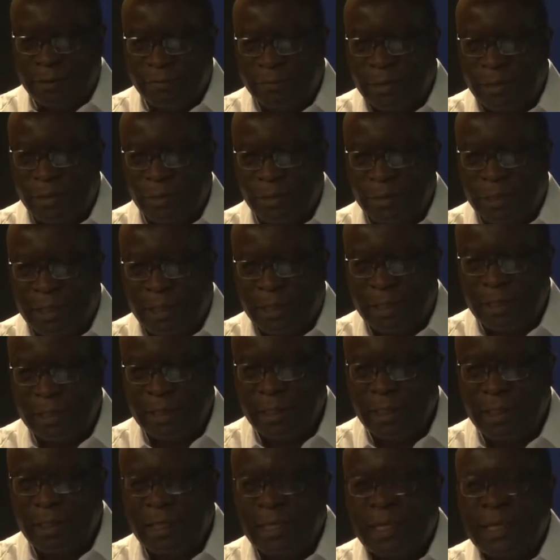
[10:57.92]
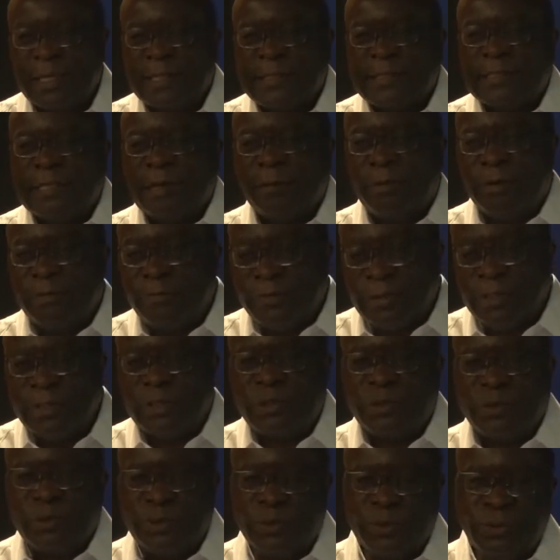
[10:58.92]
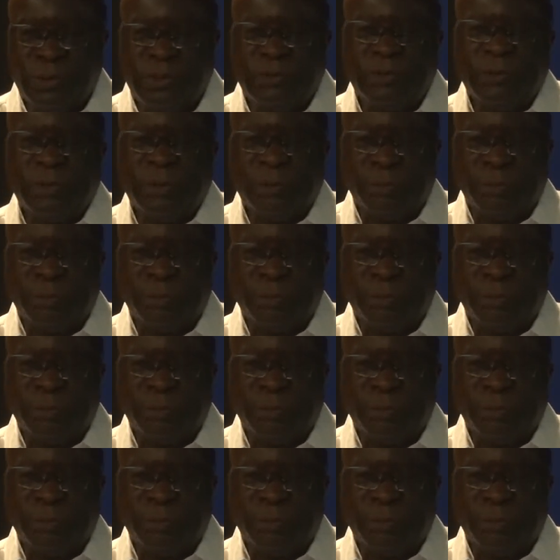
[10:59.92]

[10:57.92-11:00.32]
even do that. Some of it is used for